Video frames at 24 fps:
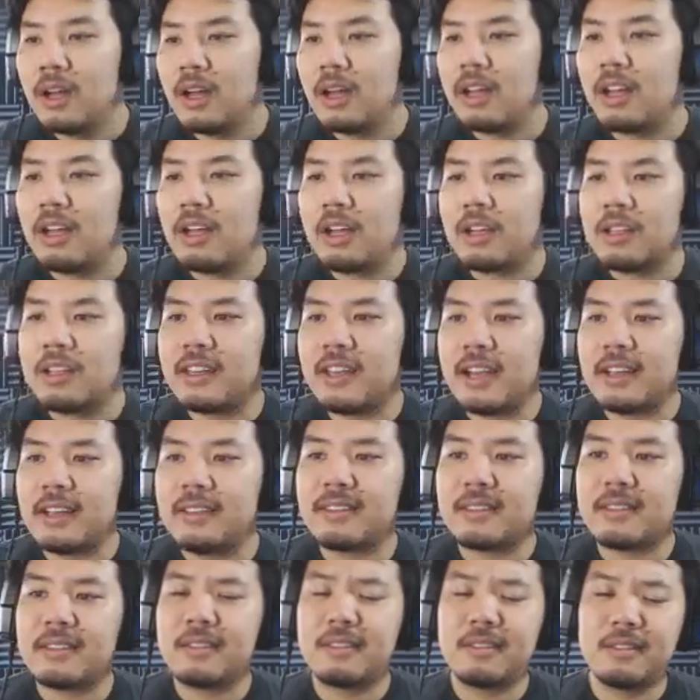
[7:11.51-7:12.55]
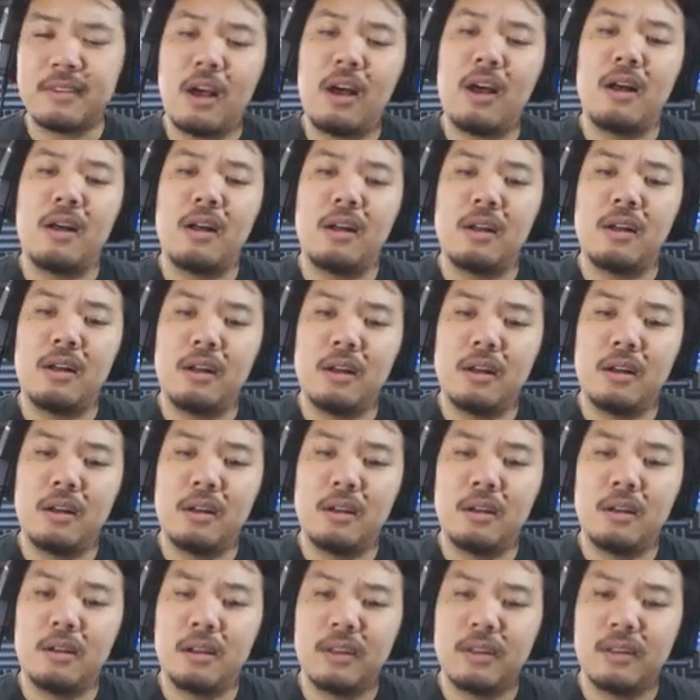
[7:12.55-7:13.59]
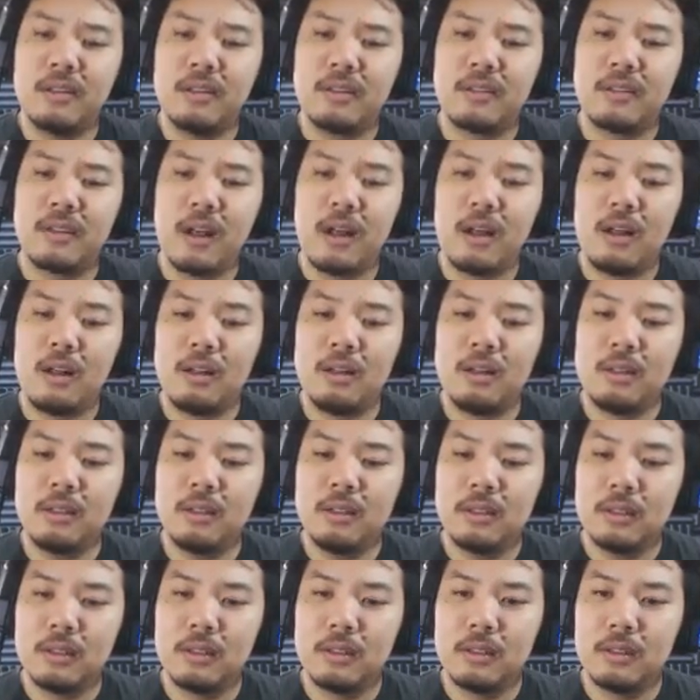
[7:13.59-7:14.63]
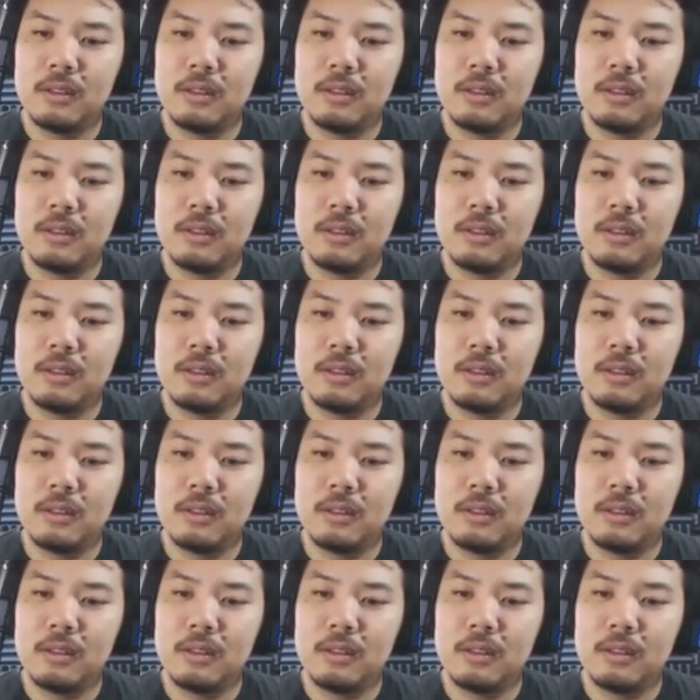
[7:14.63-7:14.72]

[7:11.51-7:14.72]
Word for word: Uh, against Saul! Saul,